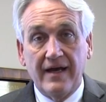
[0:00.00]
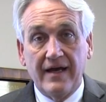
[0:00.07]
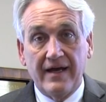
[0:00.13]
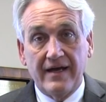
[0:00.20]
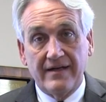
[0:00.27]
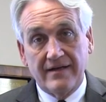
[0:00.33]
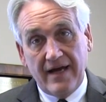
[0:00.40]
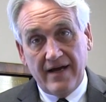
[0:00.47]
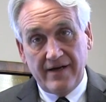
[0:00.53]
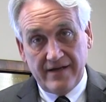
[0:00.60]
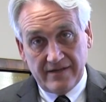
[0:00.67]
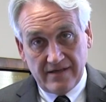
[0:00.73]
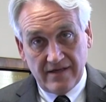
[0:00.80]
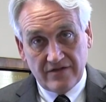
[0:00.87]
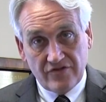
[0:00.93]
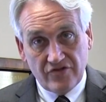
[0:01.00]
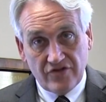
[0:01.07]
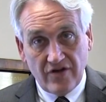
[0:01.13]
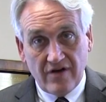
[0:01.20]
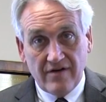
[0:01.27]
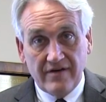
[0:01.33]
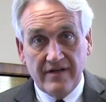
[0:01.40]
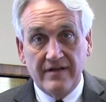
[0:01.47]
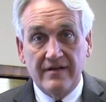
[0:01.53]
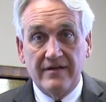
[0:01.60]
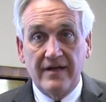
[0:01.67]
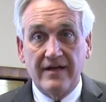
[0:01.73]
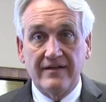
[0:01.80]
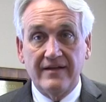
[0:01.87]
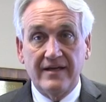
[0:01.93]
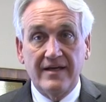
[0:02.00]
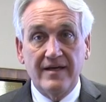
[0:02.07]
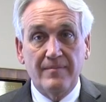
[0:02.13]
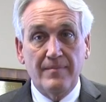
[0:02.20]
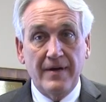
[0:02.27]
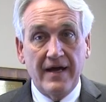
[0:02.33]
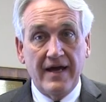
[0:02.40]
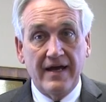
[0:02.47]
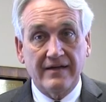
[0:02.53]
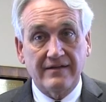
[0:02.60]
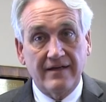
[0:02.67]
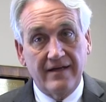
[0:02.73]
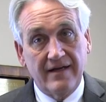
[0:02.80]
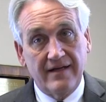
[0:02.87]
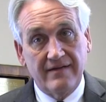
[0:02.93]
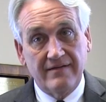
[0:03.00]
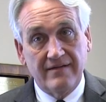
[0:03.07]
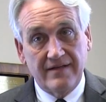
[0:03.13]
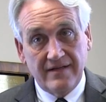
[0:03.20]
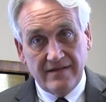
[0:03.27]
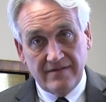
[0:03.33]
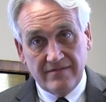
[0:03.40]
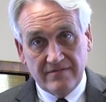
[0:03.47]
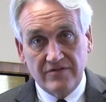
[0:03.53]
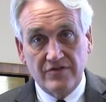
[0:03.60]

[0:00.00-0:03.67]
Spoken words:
and how it got started and the impact and the